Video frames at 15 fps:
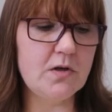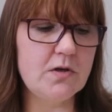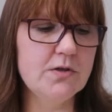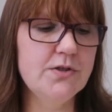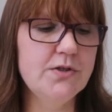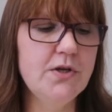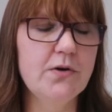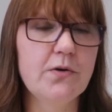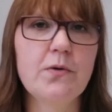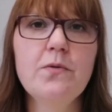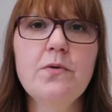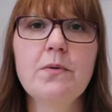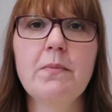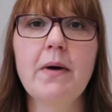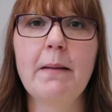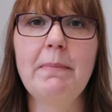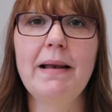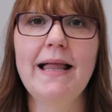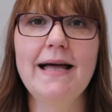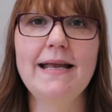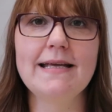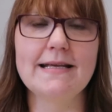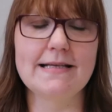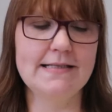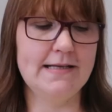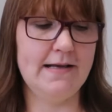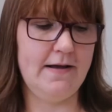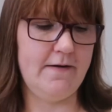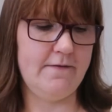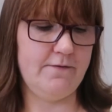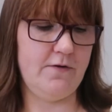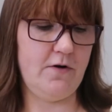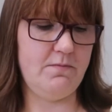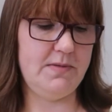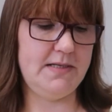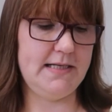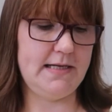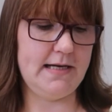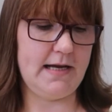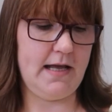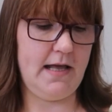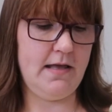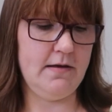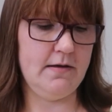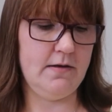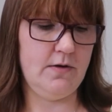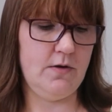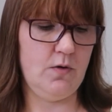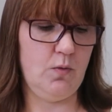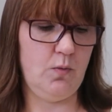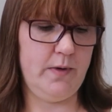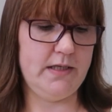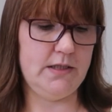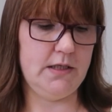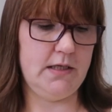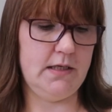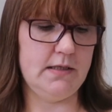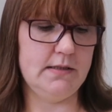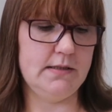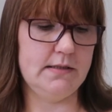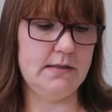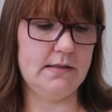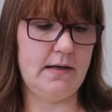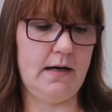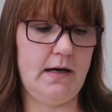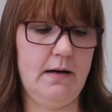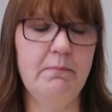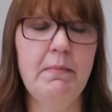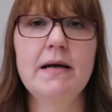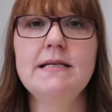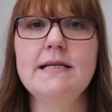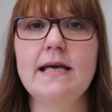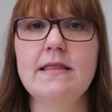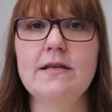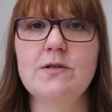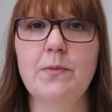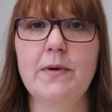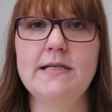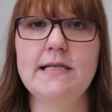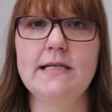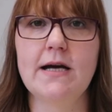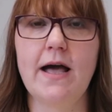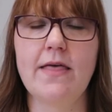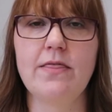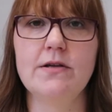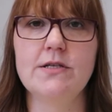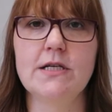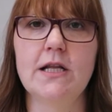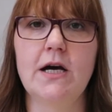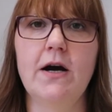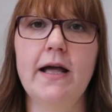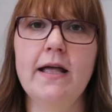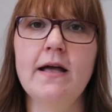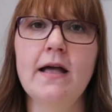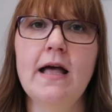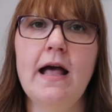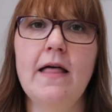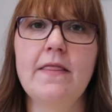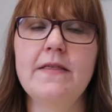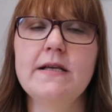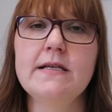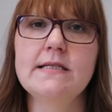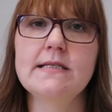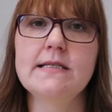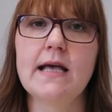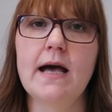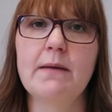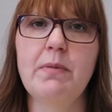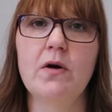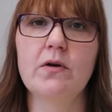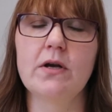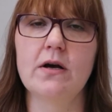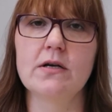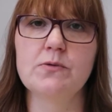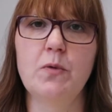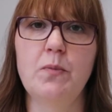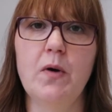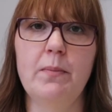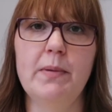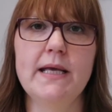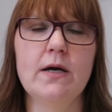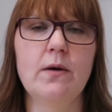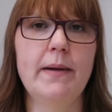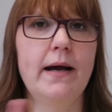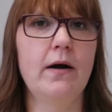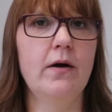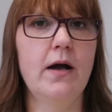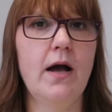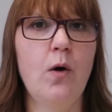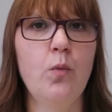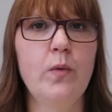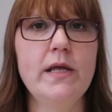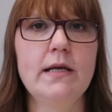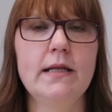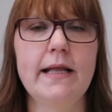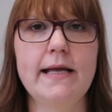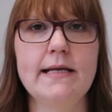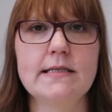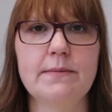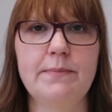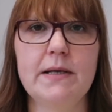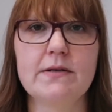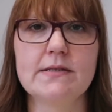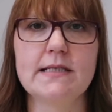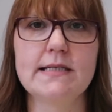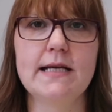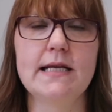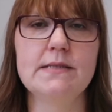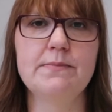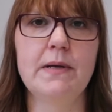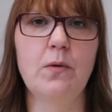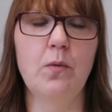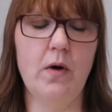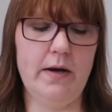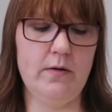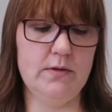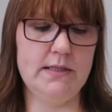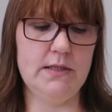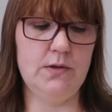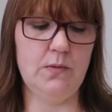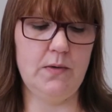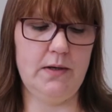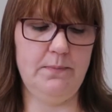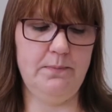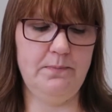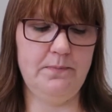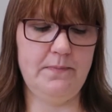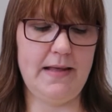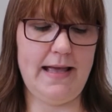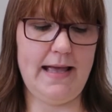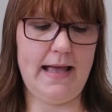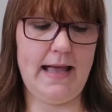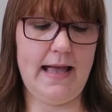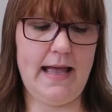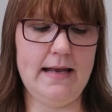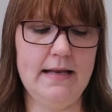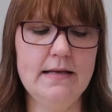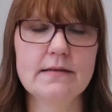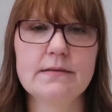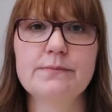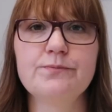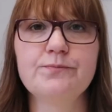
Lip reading: So my plan is from today, which is Monday the 29th of July, this podcast will probably come out a week later because it takes me a while to edit.